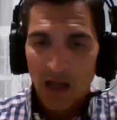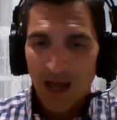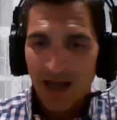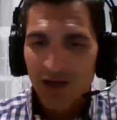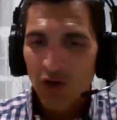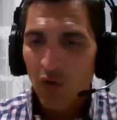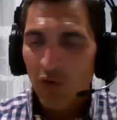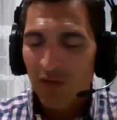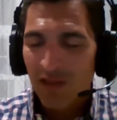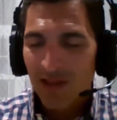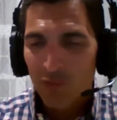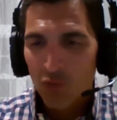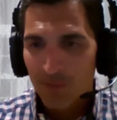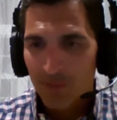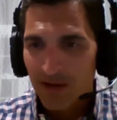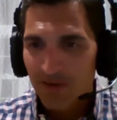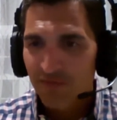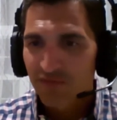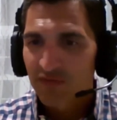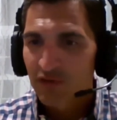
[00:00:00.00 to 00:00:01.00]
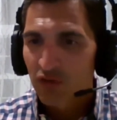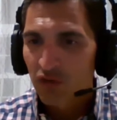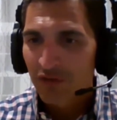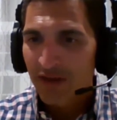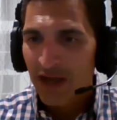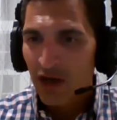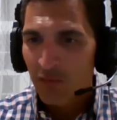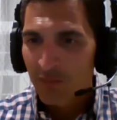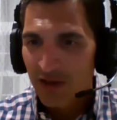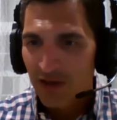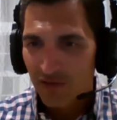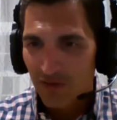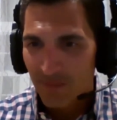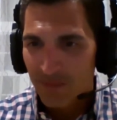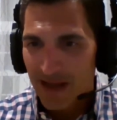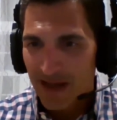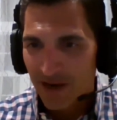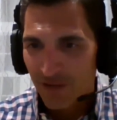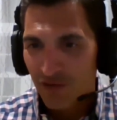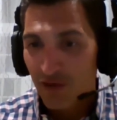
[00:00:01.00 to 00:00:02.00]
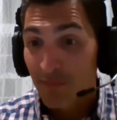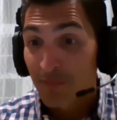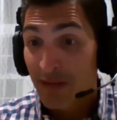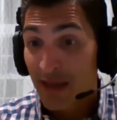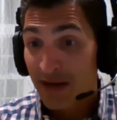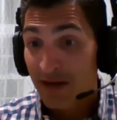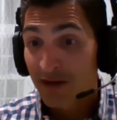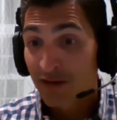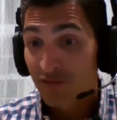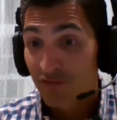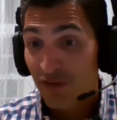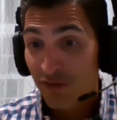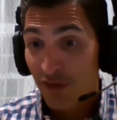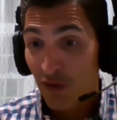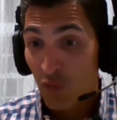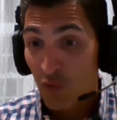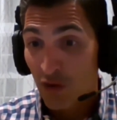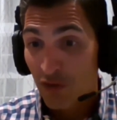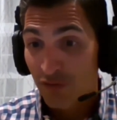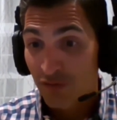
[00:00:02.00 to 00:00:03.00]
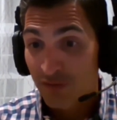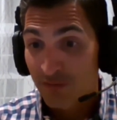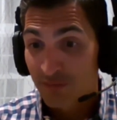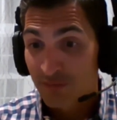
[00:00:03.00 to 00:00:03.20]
I go a lot more by feel now because I'm not as competitive as I was